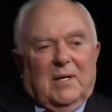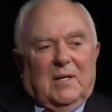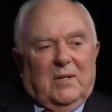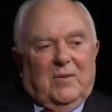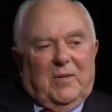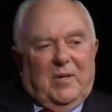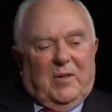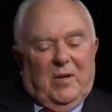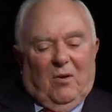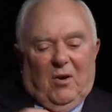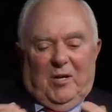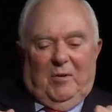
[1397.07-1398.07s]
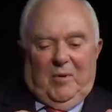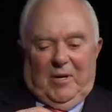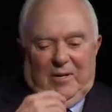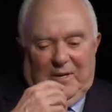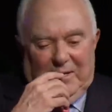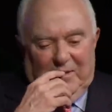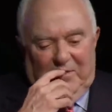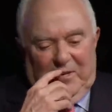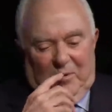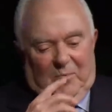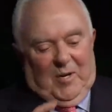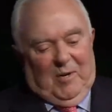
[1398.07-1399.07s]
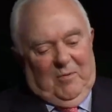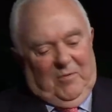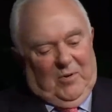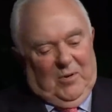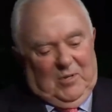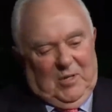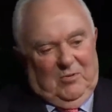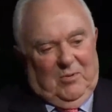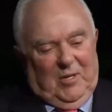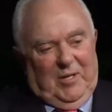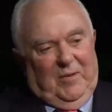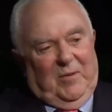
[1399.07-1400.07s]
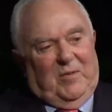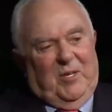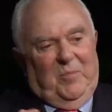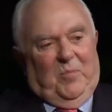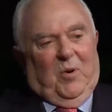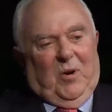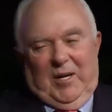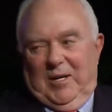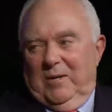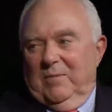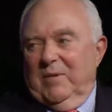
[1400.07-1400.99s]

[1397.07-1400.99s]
the, the argument, I think, of the Obama folks is really the Tea Party.